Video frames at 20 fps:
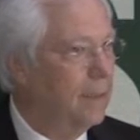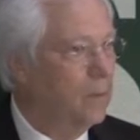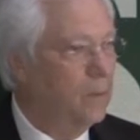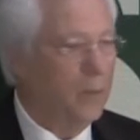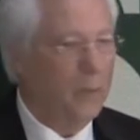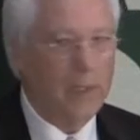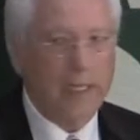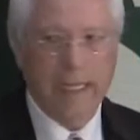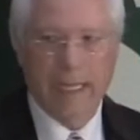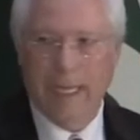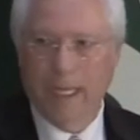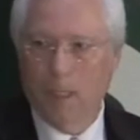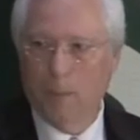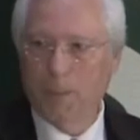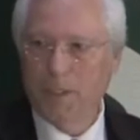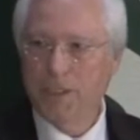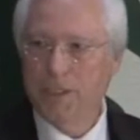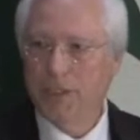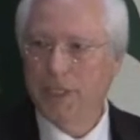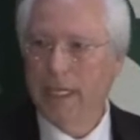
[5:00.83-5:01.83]
When we
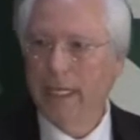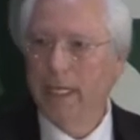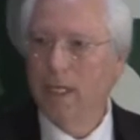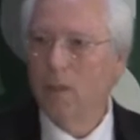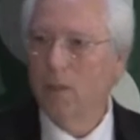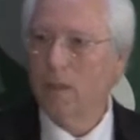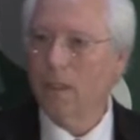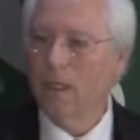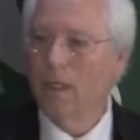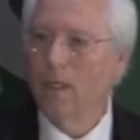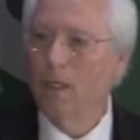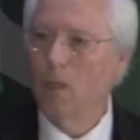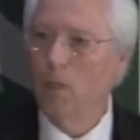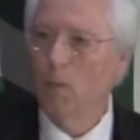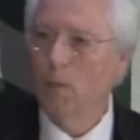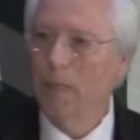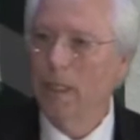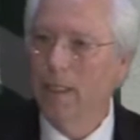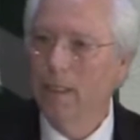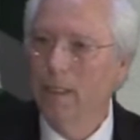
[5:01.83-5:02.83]
help in Jay,
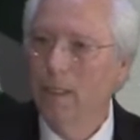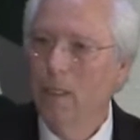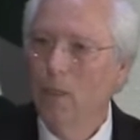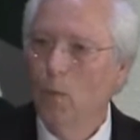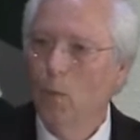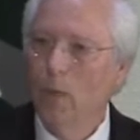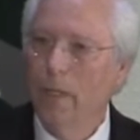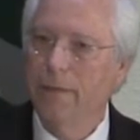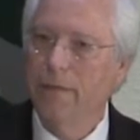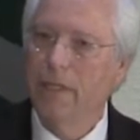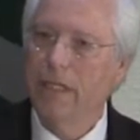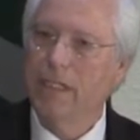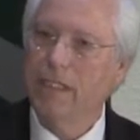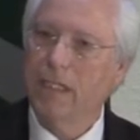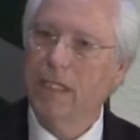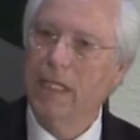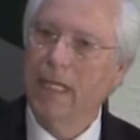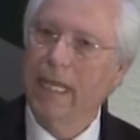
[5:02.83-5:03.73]
Oklahoma, whether it's